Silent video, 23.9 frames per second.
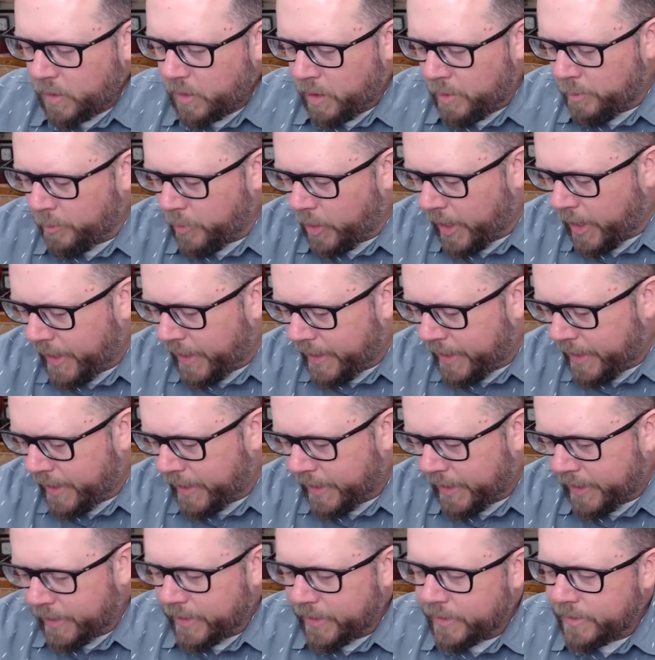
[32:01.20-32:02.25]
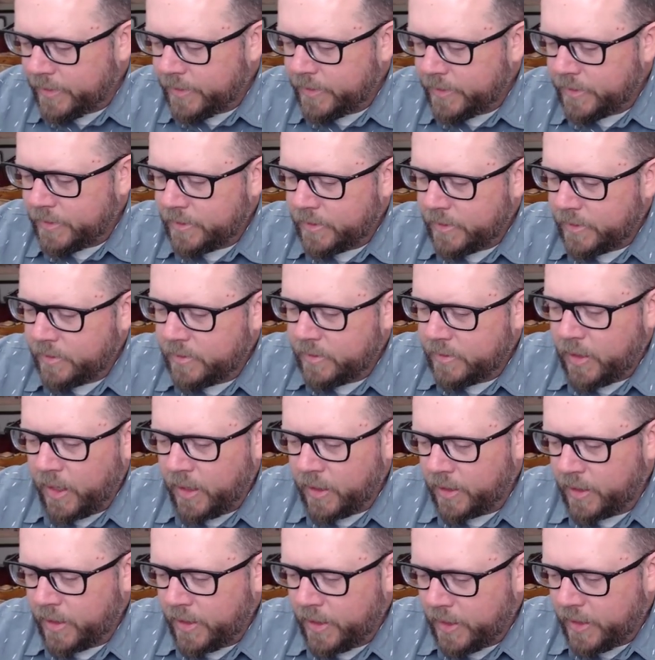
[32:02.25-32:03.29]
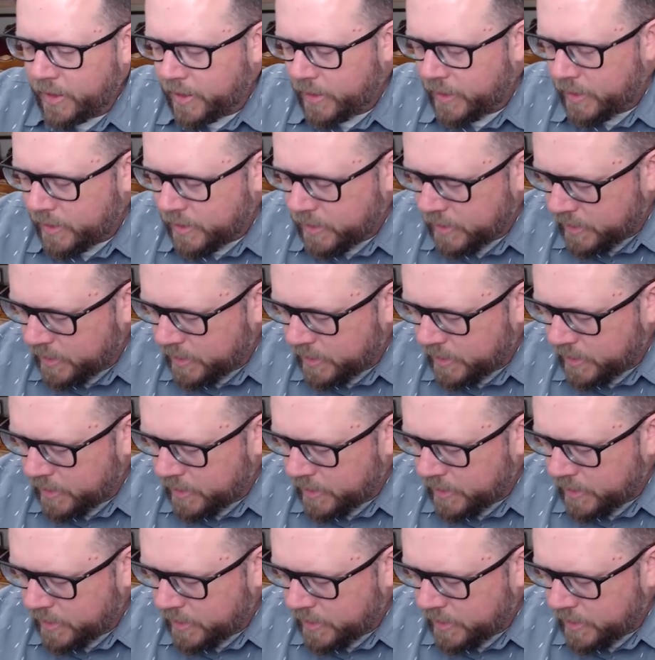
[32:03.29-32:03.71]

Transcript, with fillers: Brad head, Anna head.